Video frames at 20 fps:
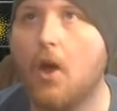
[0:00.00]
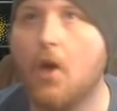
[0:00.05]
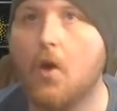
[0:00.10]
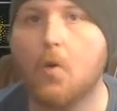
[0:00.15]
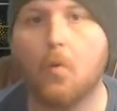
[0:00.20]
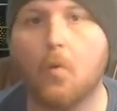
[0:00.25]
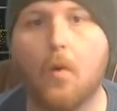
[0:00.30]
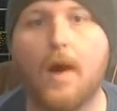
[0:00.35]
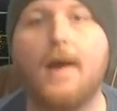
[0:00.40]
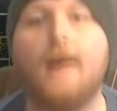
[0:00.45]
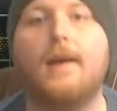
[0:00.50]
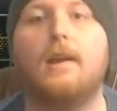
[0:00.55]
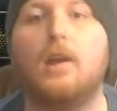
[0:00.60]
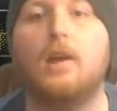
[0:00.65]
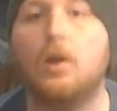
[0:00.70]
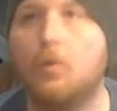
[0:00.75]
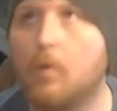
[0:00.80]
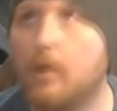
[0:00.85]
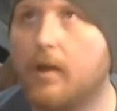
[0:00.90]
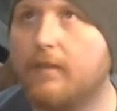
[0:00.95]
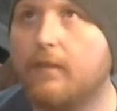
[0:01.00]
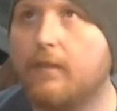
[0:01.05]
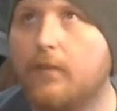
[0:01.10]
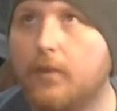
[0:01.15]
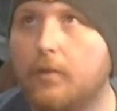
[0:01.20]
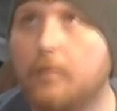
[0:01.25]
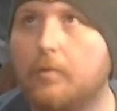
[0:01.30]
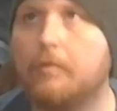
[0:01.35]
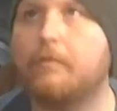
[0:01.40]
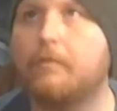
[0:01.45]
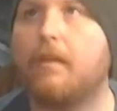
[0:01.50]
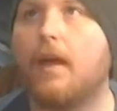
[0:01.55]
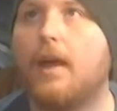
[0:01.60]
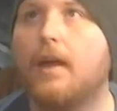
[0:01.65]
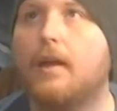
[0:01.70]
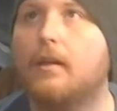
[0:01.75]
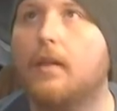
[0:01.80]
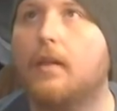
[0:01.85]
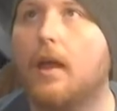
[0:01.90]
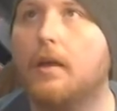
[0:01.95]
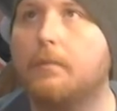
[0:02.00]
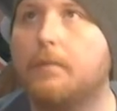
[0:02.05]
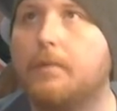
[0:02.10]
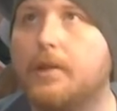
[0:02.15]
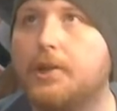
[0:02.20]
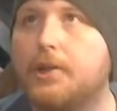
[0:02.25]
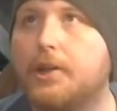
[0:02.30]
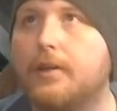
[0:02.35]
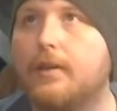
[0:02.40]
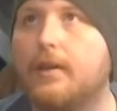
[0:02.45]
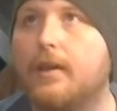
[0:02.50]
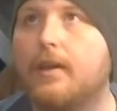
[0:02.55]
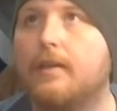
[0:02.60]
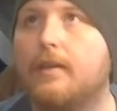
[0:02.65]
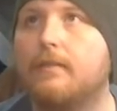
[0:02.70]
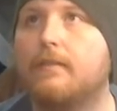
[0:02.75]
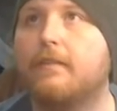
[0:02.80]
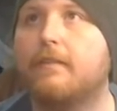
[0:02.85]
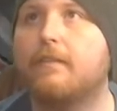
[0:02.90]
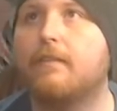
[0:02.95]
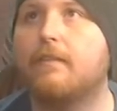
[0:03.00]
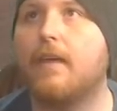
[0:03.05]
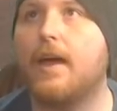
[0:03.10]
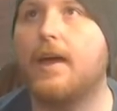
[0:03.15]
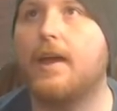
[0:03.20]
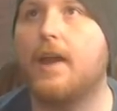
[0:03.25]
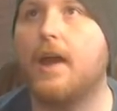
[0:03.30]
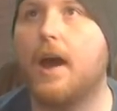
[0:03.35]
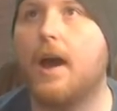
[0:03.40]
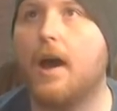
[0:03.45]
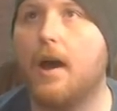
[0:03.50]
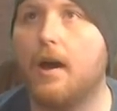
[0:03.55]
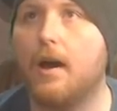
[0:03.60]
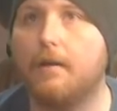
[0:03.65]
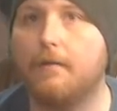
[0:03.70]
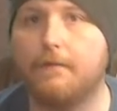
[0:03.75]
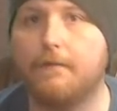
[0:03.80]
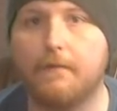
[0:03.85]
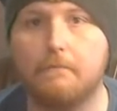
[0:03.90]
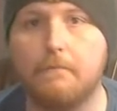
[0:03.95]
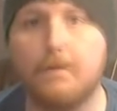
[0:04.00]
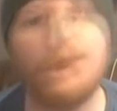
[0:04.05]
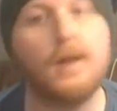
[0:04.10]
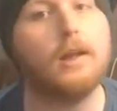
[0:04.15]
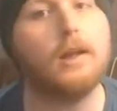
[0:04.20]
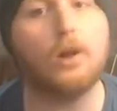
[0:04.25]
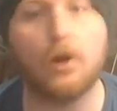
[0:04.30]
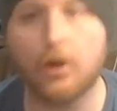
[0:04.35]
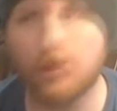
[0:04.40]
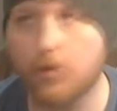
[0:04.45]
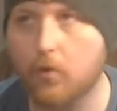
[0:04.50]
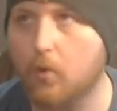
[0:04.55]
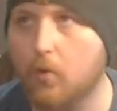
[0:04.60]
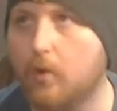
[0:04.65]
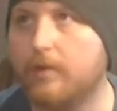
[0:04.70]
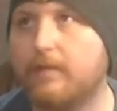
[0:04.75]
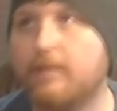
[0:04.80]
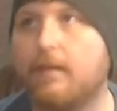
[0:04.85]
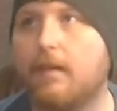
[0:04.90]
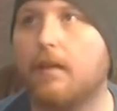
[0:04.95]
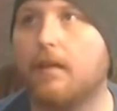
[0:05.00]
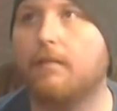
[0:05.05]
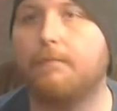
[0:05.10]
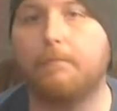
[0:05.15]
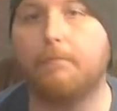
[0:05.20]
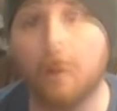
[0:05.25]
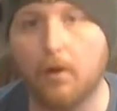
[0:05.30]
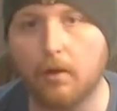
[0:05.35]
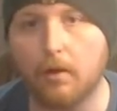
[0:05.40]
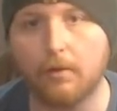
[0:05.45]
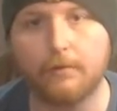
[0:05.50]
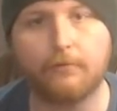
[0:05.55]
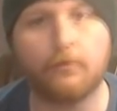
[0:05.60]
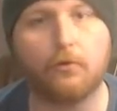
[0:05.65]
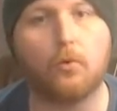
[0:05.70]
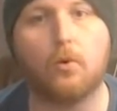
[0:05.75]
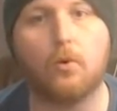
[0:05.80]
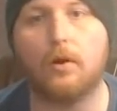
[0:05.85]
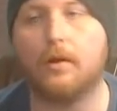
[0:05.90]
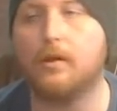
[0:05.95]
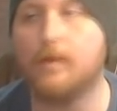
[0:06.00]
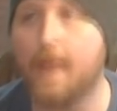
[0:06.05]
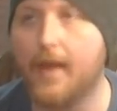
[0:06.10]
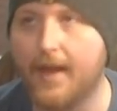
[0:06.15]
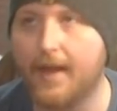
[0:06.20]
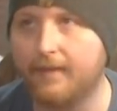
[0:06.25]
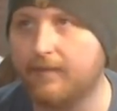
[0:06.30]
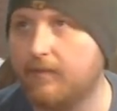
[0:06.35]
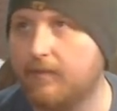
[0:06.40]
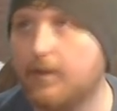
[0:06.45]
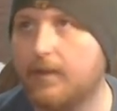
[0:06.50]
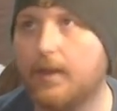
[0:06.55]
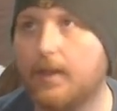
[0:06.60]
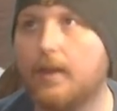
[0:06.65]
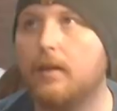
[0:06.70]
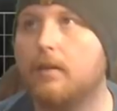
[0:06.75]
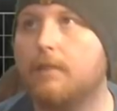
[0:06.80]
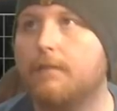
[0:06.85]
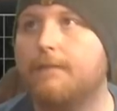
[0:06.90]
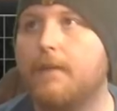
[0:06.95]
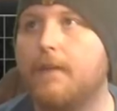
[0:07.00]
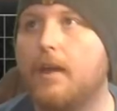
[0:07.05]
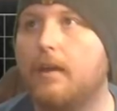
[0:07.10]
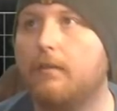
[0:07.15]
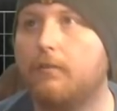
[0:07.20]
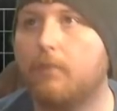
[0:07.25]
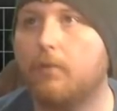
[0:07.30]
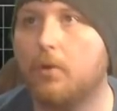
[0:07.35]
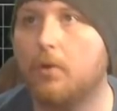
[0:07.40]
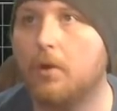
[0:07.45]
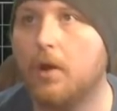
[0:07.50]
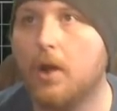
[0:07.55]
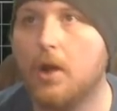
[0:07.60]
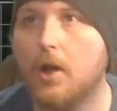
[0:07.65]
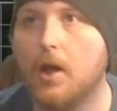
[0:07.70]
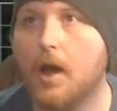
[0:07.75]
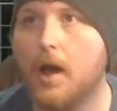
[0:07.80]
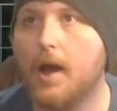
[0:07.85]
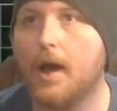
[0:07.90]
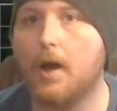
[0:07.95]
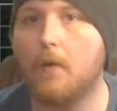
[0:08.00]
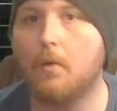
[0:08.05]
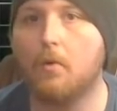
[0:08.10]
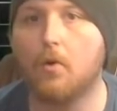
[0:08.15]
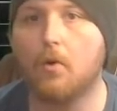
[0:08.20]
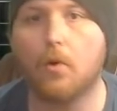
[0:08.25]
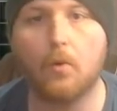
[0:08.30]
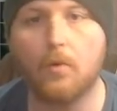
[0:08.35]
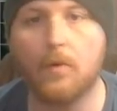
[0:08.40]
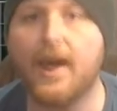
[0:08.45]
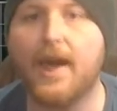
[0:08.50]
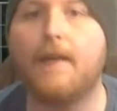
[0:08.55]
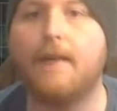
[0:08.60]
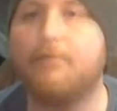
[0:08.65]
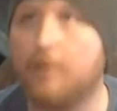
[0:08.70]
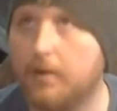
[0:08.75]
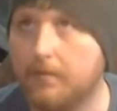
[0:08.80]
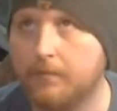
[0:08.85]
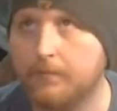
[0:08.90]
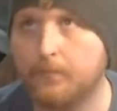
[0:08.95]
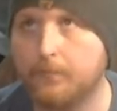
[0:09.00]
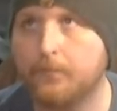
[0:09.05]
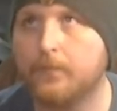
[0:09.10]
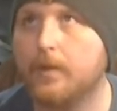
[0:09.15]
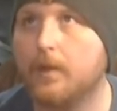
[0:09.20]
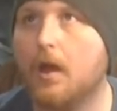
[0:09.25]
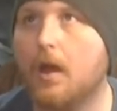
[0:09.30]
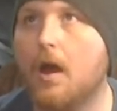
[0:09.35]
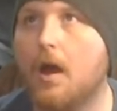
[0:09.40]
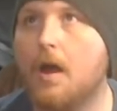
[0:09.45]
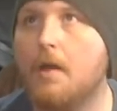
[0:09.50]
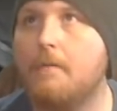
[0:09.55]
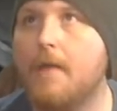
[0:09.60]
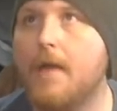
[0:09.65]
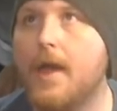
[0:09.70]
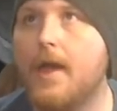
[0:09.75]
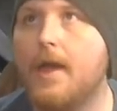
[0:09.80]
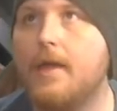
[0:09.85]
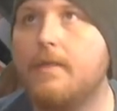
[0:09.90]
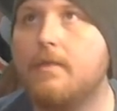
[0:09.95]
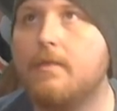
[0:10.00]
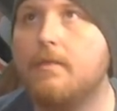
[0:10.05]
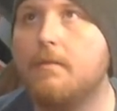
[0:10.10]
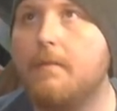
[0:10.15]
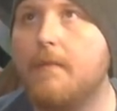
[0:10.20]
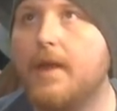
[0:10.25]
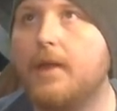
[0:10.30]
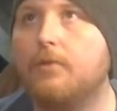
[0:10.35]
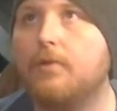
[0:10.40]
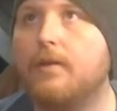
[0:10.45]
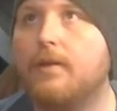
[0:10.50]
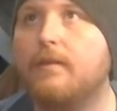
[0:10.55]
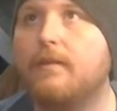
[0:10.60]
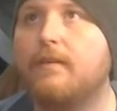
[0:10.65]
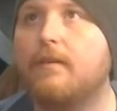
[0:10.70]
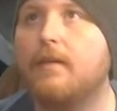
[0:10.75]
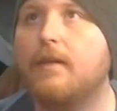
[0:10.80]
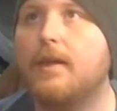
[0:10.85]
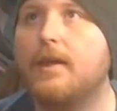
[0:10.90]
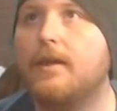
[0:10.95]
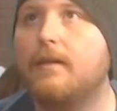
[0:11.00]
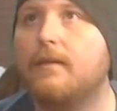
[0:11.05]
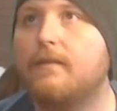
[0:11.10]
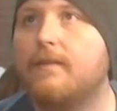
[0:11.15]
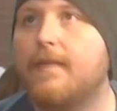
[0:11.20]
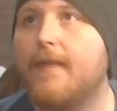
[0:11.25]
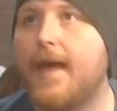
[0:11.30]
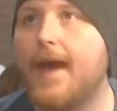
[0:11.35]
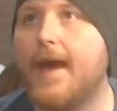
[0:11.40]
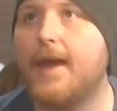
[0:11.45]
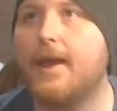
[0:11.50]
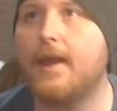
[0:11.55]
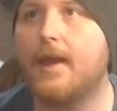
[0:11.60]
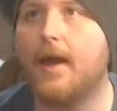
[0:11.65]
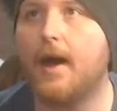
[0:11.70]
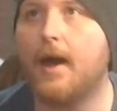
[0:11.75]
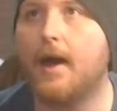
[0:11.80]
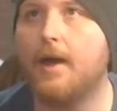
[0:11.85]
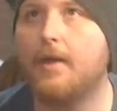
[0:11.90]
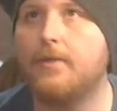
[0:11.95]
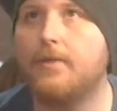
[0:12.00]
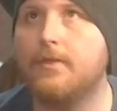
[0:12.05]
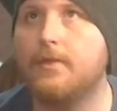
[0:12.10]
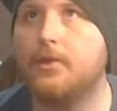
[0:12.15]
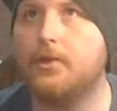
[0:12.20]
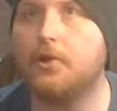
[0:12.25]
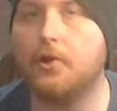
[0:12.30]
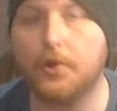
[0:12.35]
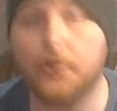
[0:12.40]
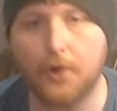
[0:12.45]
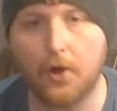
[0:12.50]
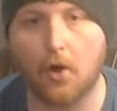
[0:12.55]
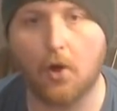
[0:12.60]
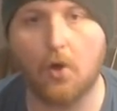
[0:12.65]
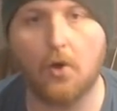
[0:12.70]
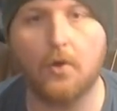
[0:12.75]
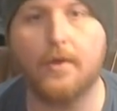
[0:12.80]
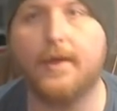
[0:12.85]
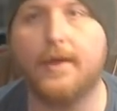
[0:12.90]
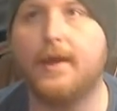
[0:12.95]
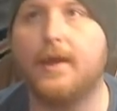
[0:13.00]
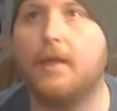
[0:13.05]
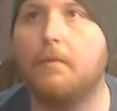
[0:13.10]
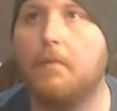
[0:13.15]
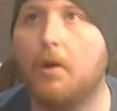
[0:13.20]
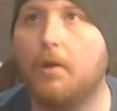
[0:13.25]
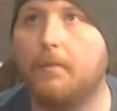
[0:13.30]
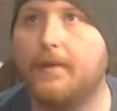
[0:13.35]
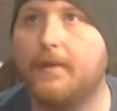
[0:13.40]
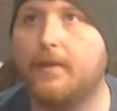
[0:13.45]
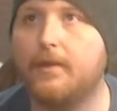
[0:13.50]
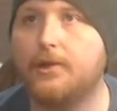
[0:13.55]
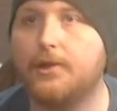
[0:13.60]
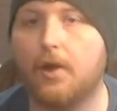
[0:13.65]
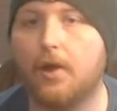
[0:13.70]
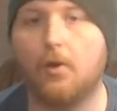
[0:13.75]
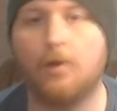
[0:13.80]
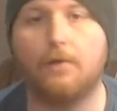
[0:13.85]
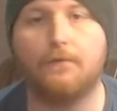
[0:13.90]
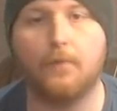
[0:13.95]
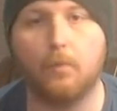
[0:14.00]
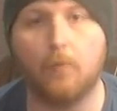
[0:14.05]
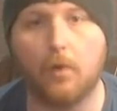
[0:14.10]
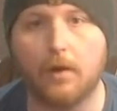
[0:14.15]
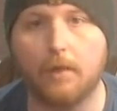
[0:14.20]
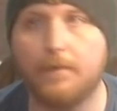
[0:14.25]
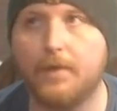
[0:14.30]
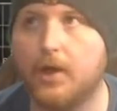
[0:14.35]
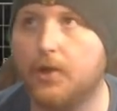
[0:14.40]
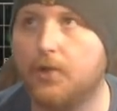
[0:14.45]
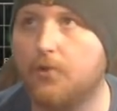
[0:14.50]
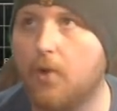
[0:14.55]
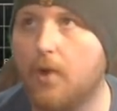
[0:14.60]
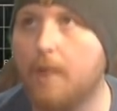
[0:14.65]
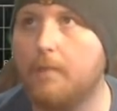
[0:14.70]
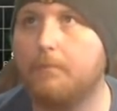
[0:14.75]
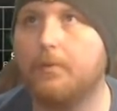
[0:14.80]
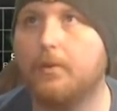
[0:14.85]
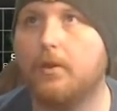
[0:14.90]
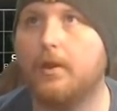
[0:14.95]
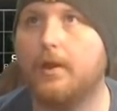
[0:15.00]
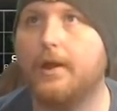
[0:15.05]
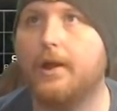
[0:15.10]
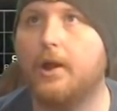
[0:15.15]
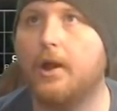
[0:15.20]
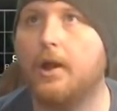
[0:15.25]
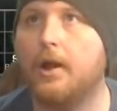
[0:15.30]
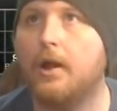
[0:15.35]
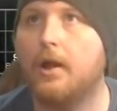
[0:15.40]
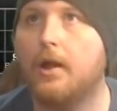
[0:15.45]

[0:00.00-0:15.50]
why do you want to use analog pitching instead of meter or instead of pulse or classic interface or whatever? And the main reason is that your goal in MLB The Show, if you want to be a great player,